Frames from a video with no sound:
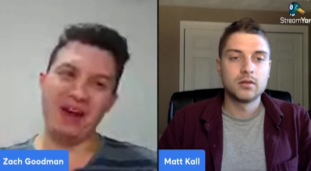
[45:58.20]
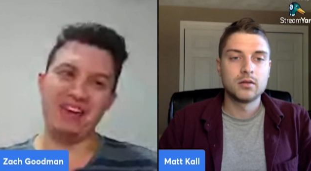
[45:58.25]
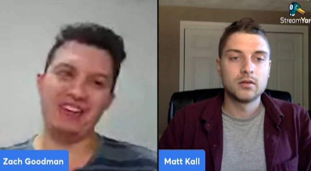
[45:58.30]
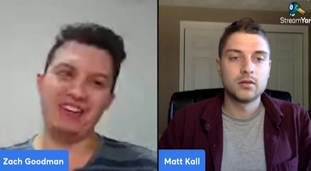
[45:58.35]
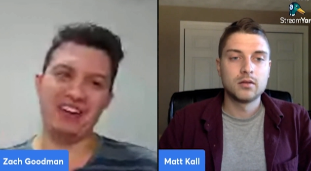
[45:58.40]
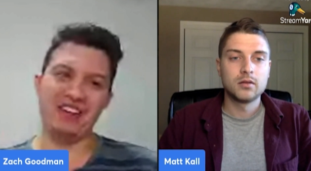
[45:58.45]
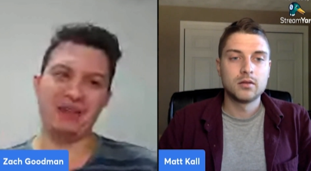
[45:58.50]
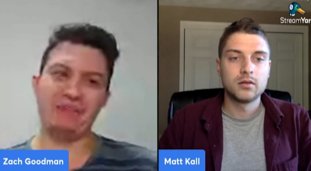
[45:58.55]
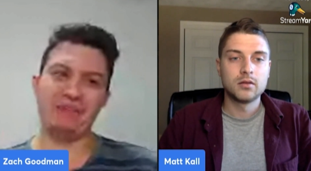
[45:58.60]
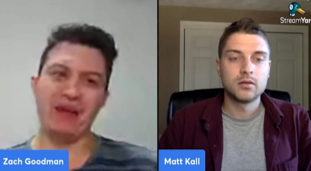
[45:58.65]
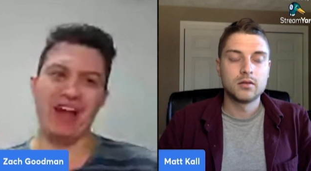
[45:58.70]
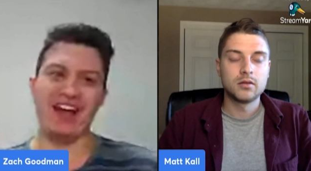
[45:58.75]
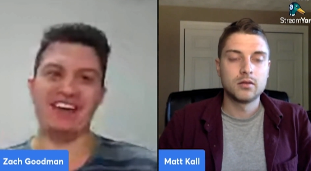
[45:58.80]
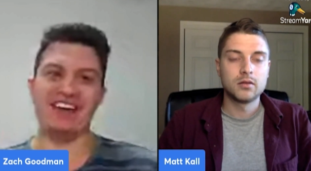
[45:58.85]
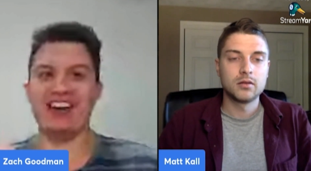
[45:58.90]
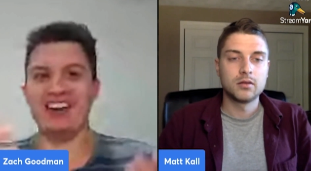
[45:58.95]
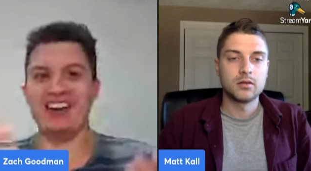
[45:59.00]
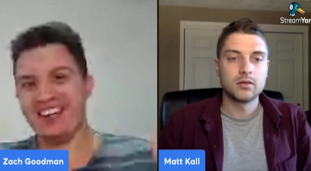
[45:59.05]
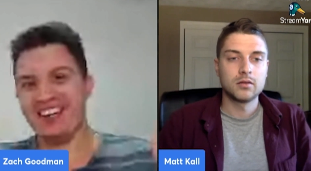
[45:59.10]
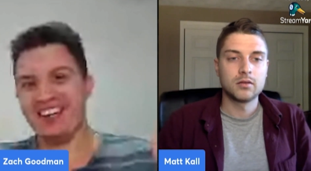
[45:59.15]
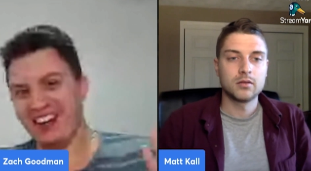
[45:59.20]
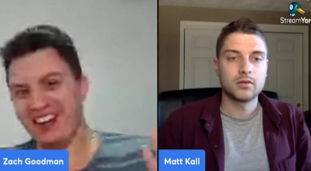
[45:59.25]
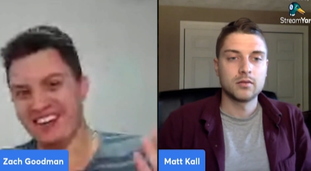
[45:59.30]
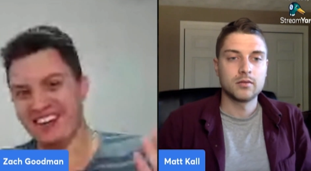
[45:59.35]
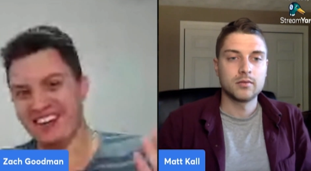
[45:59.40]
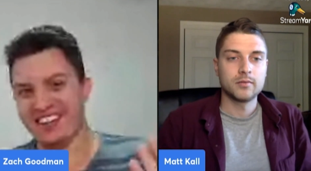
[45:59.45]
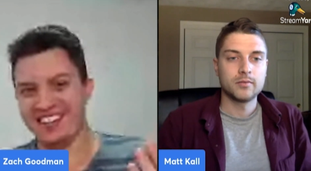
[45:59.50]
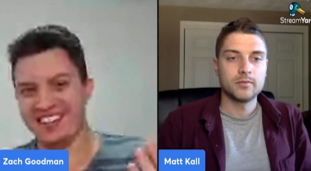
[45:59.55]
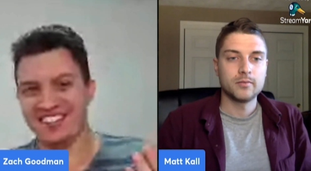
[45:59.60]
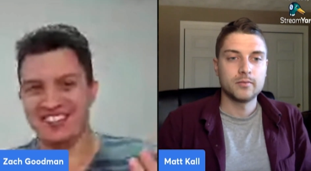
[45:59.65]
Speaker 1: in the batter. I like
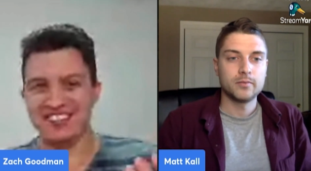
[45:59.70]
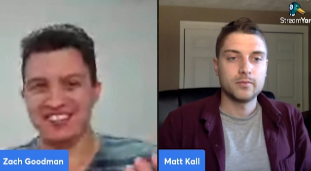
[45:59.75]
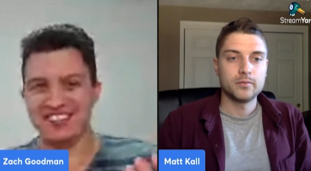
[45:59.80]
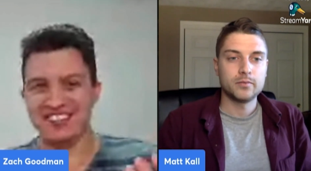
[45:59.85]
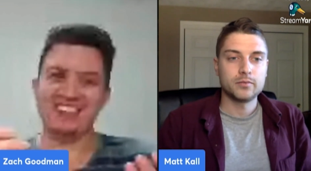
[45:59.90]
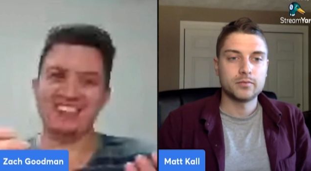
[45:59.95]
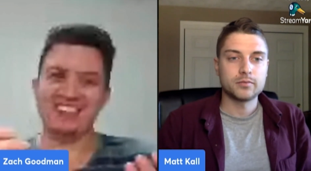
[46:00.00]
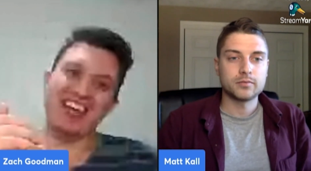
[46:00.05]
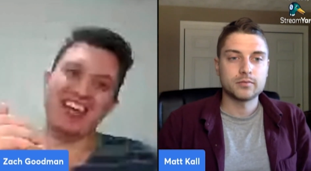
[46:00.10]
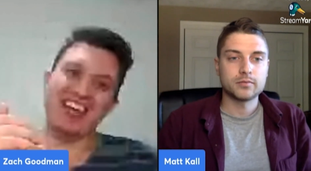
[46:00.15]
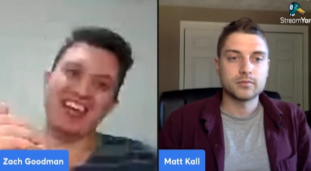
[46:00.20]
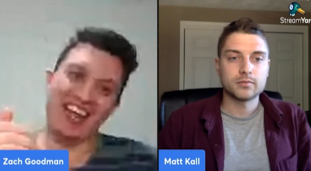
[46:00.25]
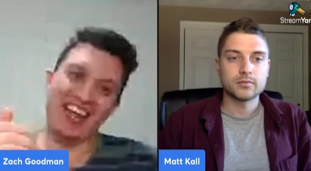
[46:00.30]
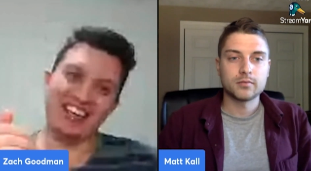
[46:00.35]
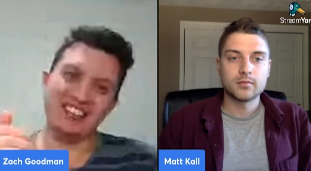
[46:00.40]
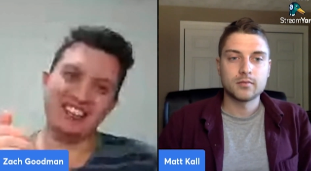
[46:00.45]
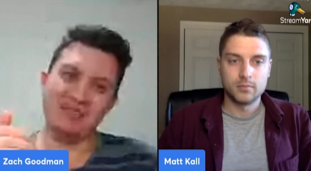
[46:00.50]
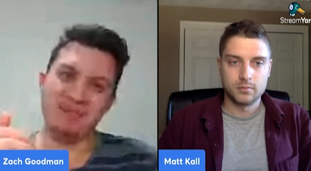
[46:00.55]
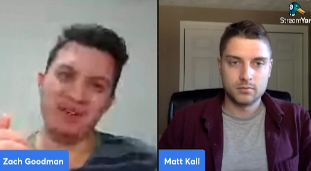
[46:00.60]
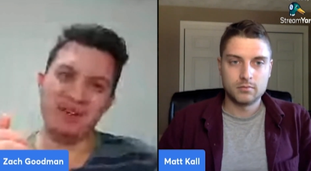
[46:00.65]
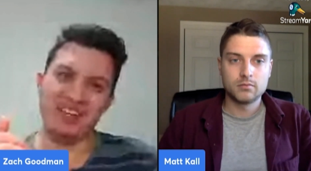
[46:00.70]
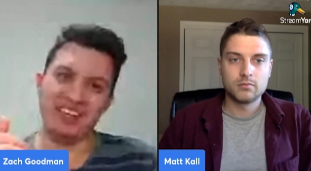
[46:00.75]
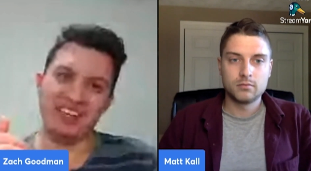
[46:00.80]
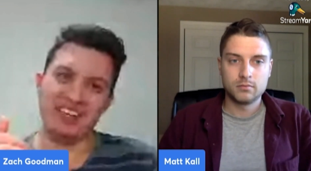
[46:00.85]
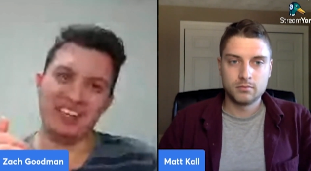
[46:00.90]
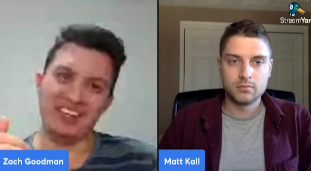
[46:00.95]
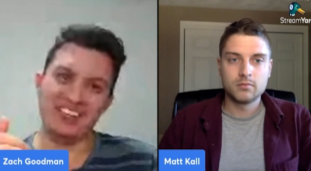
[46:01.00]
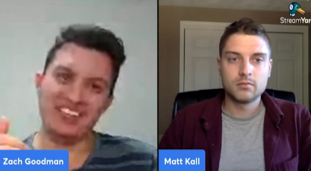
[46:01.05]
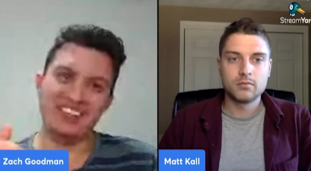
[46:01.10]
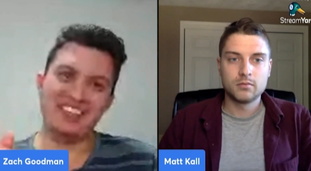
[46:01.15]
onions. Eggs are pretty
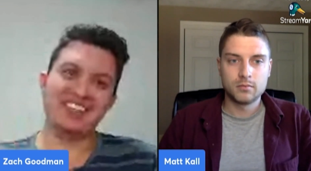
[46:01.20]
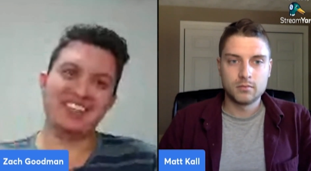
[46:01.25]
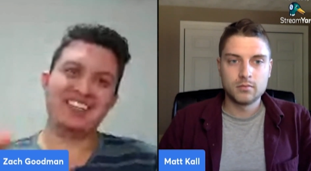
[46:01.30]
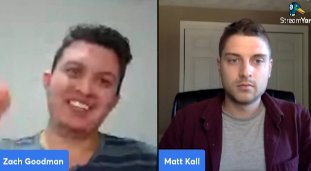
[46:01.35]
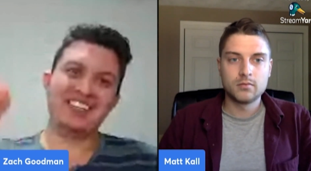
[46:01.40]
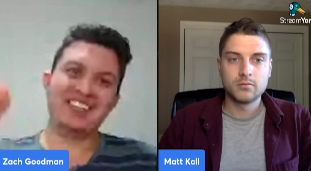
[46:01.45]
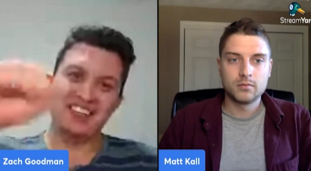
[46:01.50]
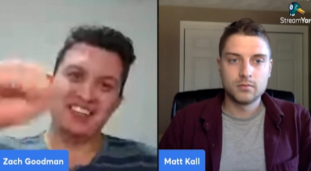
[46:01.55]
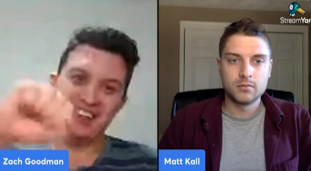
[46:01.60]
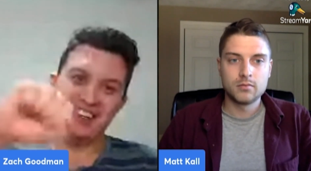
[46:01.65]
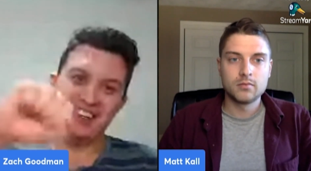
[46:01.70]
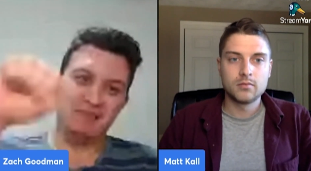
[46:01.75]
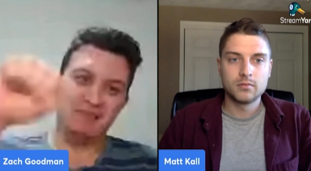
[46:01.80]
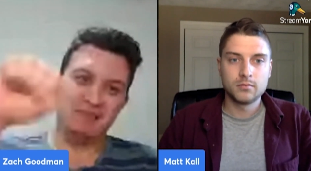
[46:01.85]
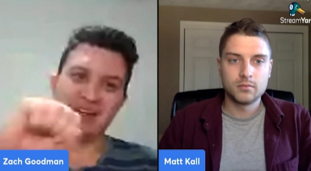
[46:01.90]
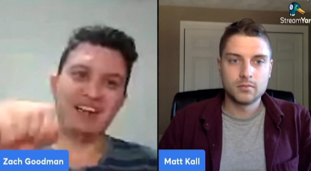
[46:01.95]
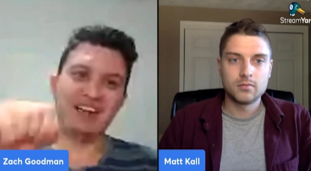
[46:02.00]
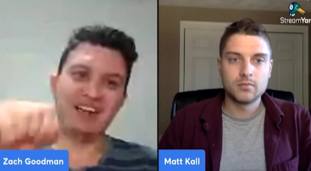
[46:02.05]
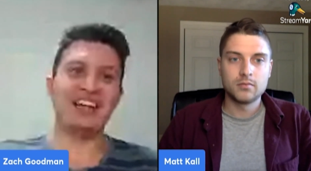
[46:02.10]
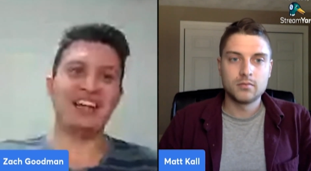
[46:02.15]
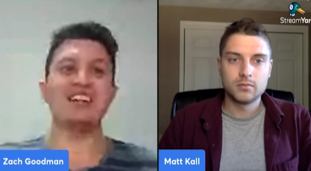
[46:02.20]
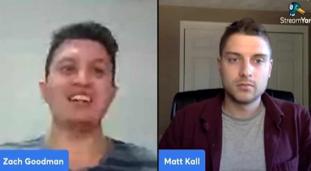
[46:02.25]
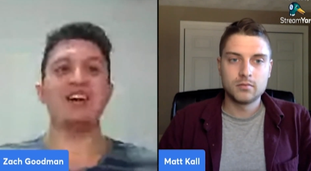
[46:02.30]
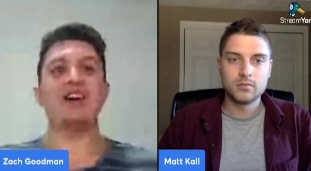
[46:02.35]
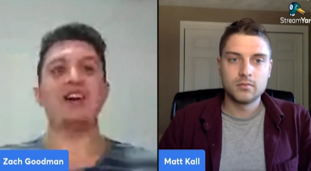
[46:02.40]
good. Put it in.